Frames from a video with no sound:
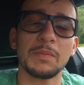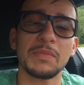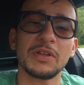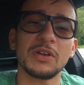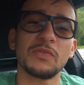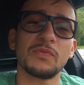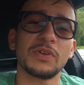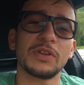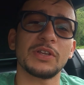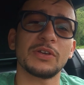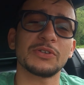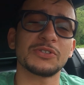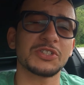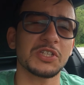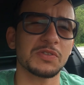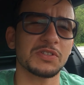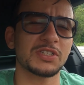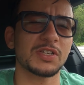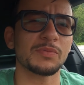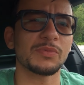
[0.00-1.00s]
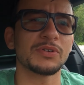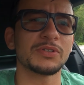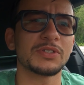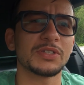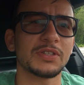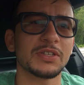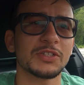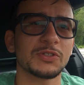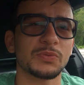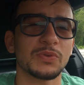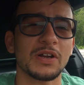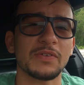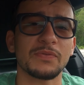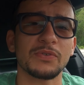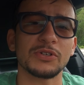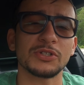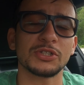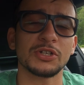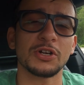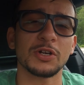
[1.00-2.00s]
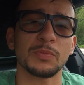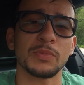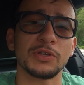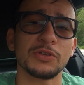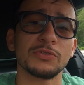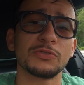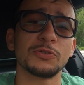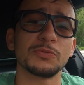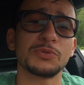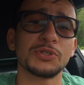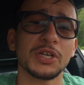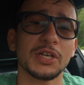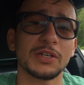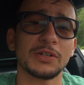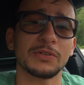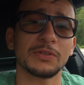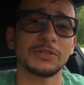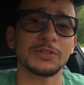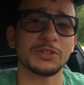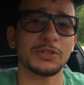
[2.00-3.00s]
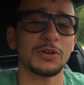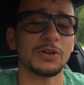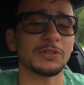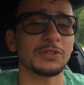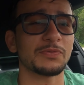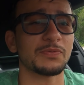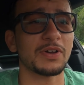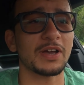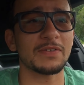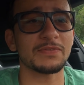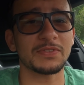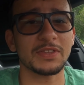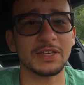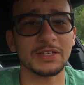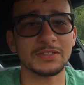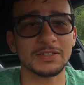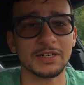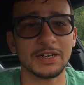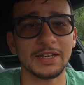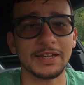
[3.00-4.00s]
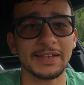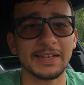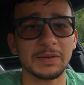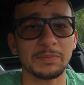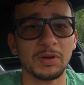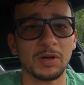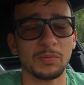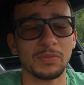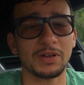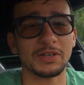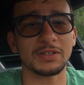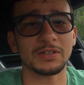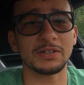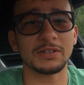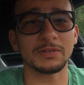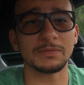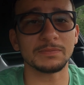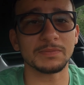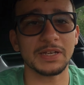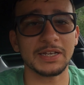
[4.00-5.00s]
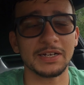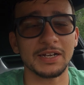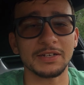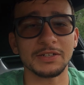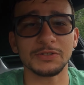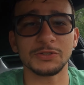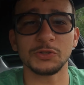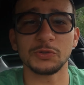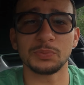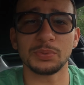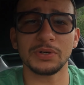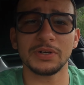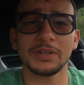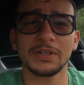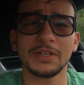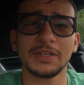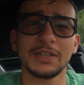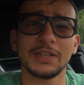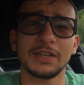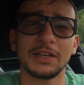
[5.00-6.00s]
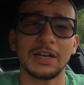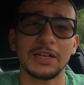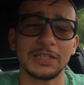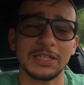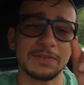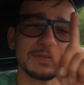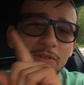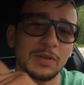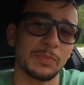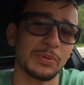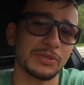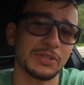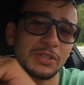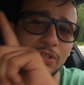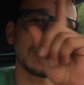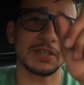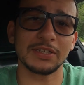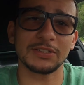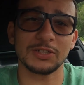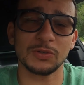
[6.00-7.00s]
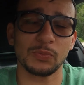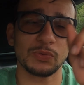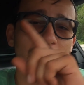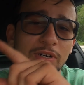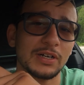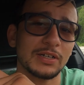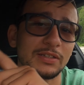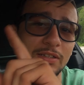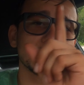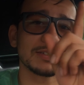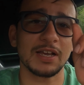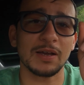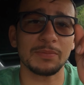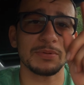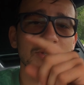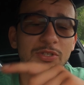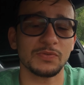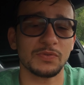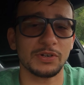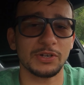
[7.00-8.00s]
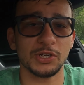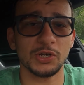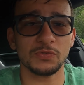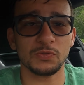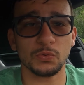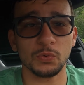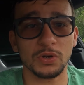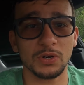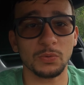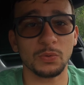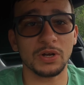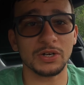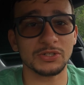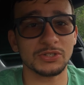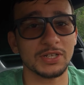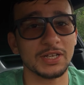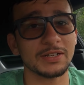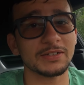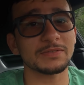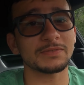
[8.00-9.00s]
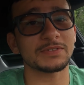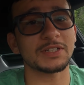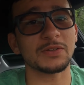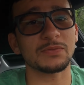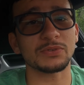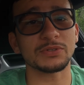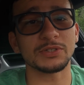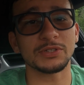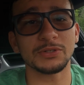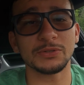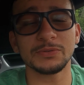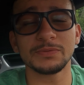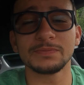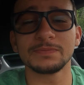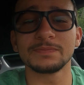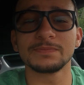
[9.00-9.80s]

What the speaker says: made a video similar to this when I first started my YouTube channel. It's called the 5 things that I hate about my A90 Supra. I'll put the link somewhere on the top of this video if you want to watch that. Definitely do.